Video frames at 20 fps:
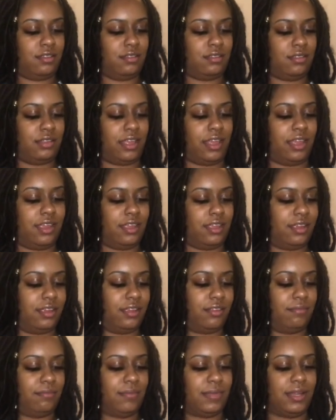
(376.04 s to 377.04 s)
Dang,
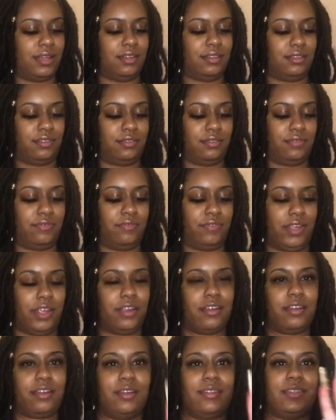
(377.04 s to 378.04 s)
if my
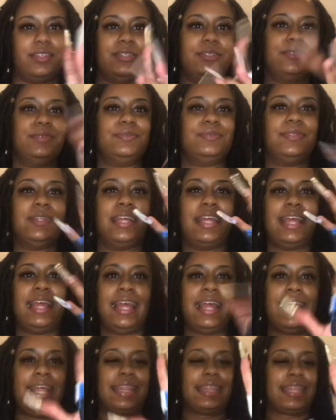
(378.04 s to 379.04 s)
finger go through
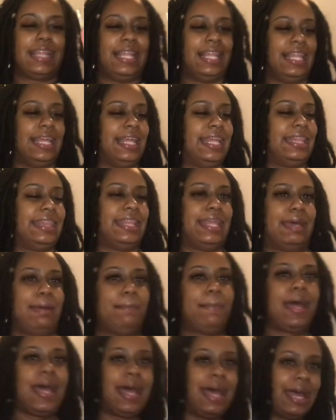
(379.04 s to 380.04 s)
the little thumb
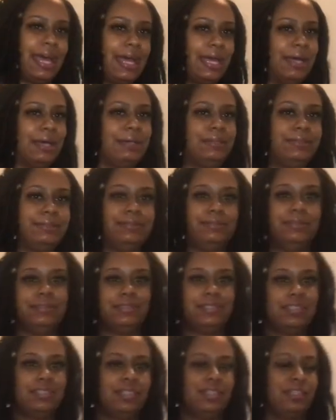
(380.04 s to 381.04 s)
hole.
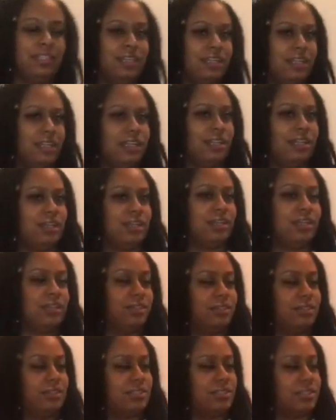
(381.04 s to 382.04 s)

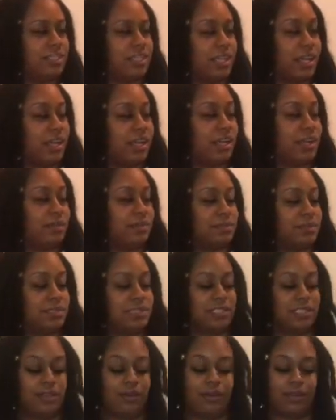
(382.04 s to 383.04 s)
Ooh, child, I'm
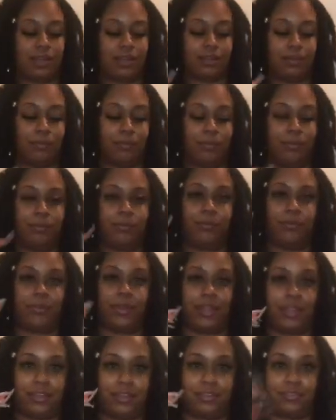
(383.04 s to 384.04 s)
so out of
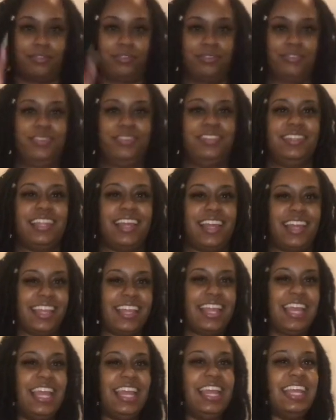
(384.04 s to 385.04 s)
breath. Like,
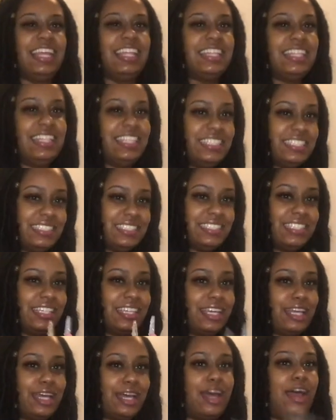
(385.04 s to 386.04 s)
this took
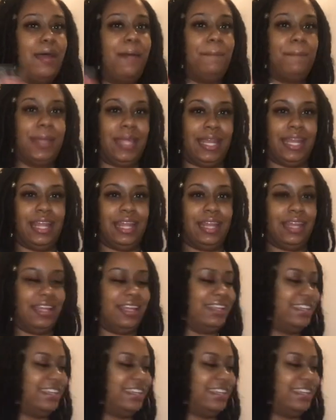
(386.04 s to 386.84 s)
a minute.